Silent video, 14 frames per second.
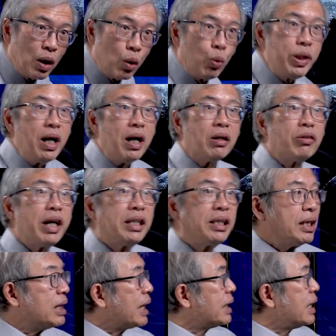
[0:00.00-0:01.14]
We are
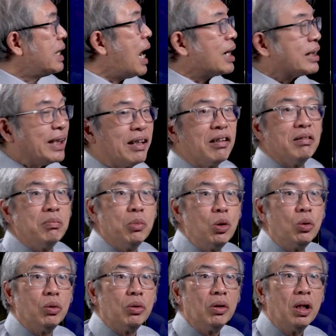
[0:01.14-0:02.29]
created like the dark side of the
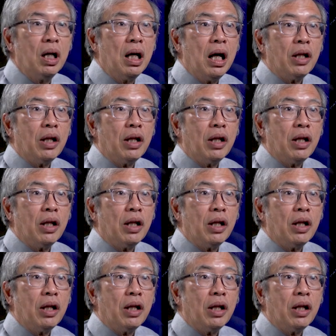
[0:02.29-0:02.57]
moon,